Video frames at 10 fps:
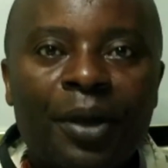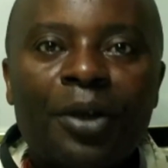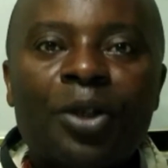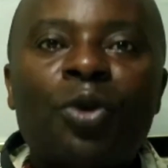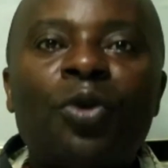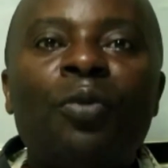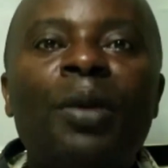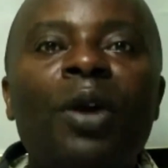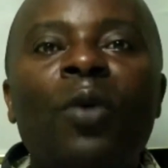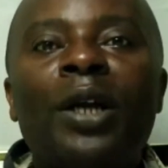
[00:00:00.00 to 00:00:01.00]
So you
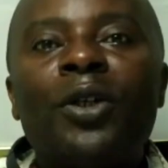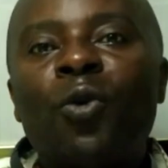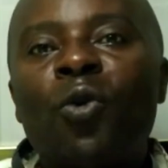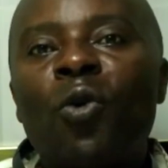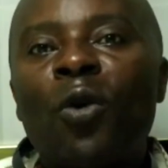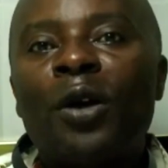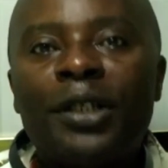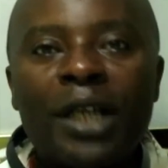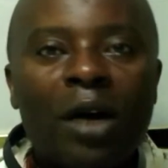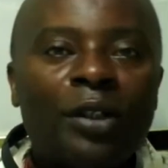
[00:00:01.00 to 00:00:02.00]
may want to go
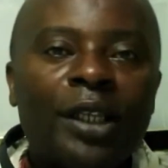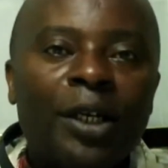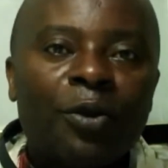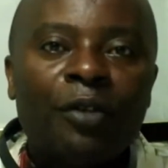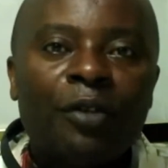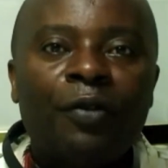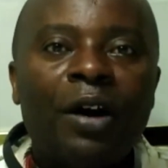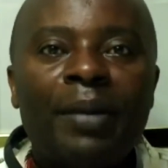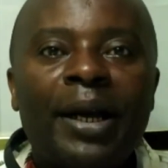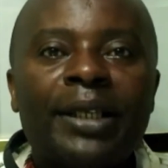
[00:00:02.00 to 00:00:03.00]
down there to the
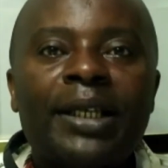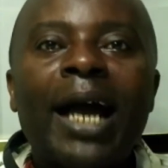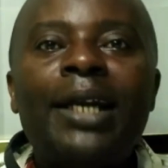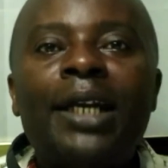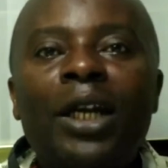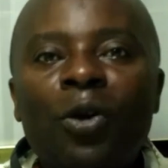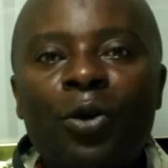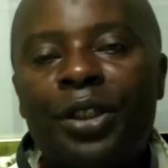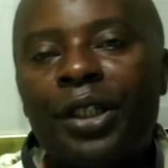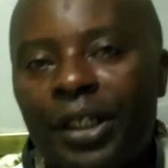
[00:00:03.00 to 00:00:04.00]
farmers and
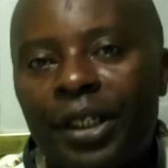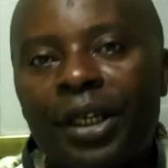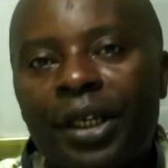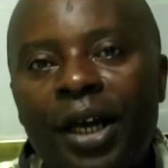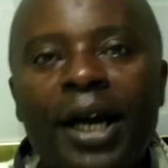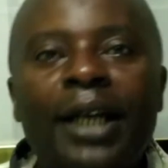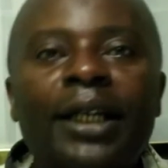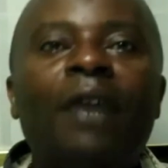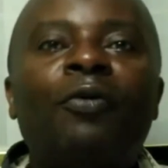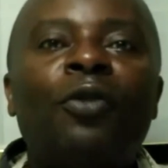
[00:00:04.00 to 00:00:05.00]
negotiate and
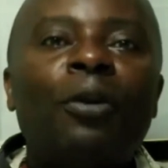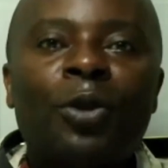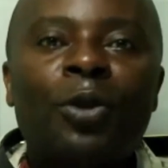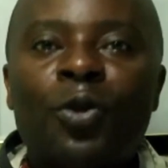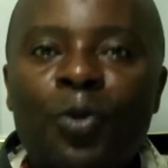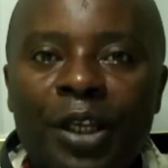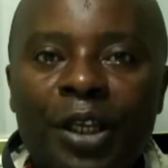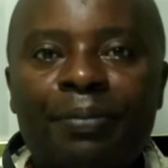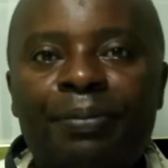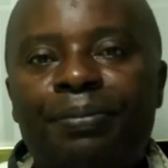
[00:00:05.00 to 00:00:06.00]
have options with
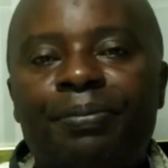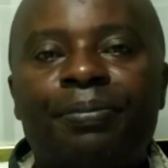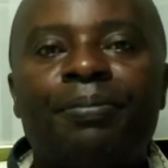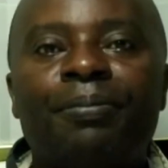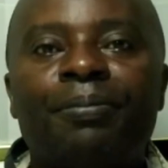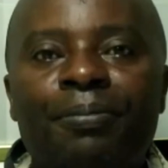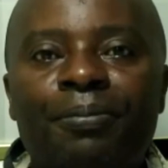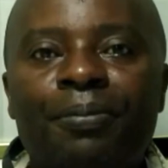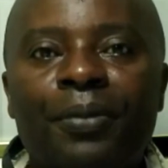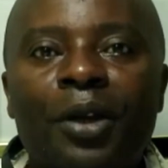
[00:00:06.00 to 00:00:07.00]
them.
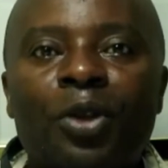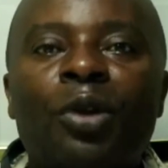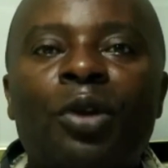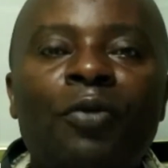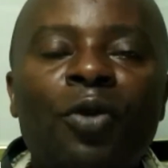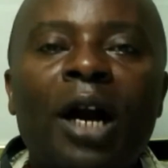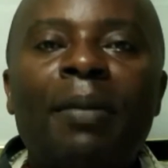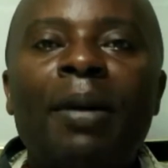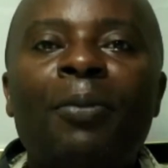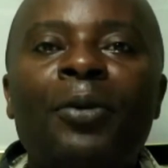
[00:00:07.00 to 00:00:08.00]
So if you come
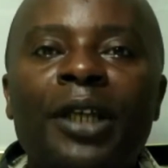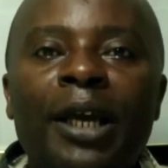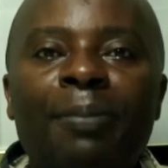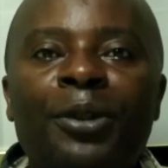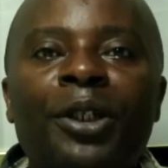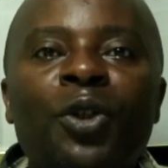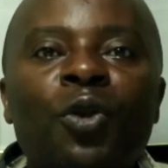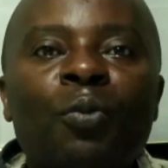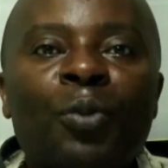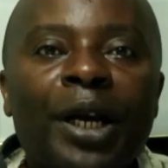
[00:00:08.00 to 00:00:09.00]
up with a
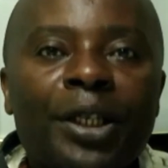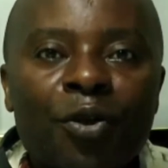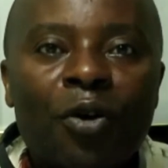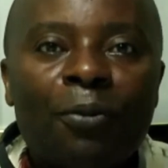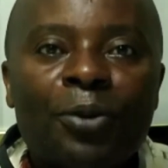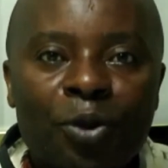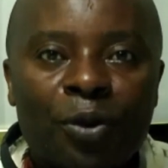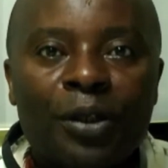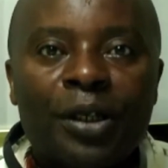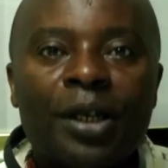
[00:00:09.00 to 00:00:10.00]
potato price
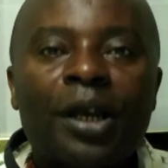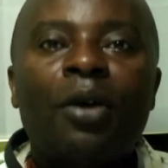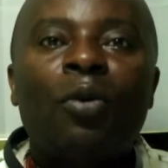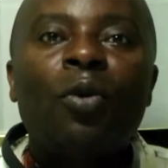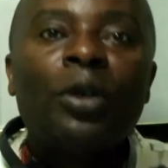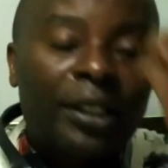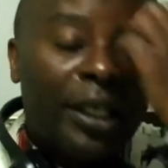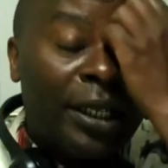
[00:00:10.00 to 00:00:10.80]
option, what then